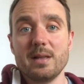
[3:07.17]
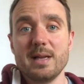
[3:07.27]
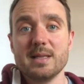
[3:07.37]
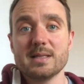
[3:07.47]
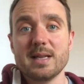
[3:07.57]

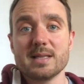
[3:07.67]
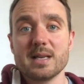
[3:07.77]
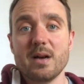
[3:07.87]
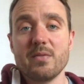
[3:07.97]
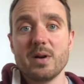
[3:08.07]
list that's
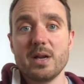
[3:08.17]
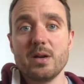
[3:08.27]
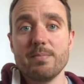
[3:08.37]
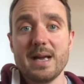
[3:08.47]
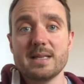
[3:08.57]
covering your
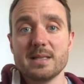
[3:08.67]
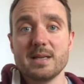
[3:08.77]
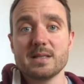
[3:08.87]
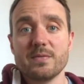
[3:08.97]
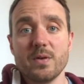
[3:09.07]

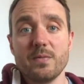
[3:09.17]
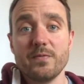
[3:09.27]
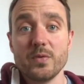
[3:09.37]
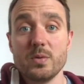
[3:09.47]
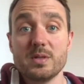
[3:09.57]
basis for fruits,